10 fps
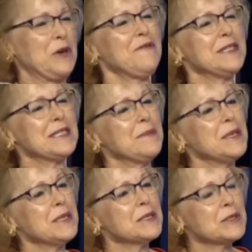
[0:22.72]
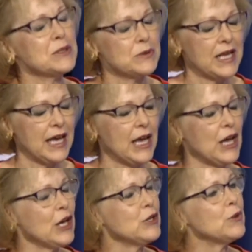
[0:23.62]
previously being soon,
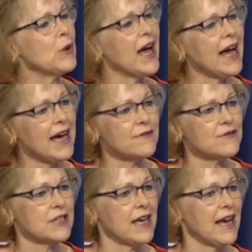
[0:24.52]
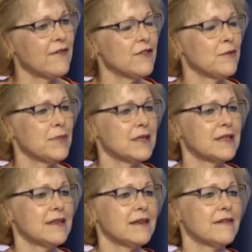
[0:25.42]
you have to have an
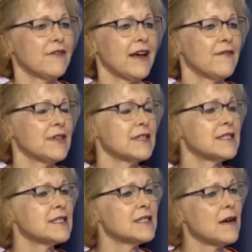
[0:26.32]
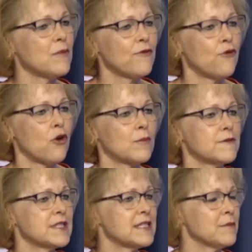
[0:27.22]
ability of having some form
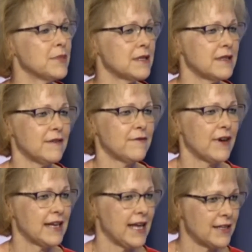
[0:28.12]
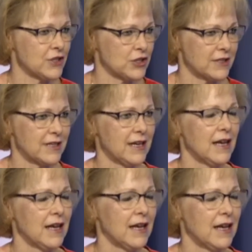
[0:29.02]
of stability financially
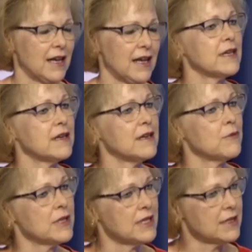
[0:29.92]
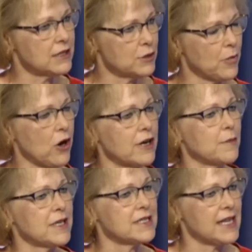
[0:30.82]
within the
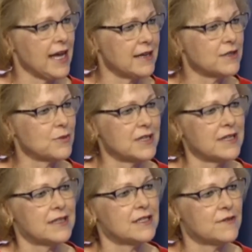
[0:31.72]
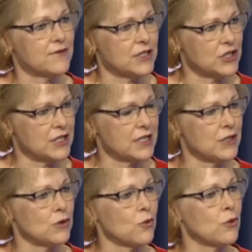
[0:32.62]
department and within the division
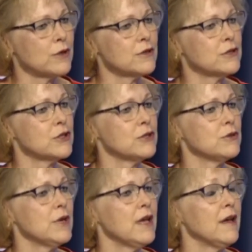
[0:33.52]
in order to